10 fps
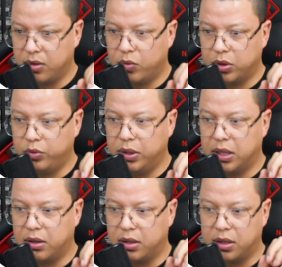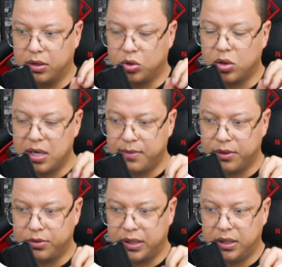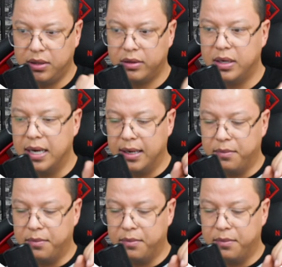what we are talking about right here,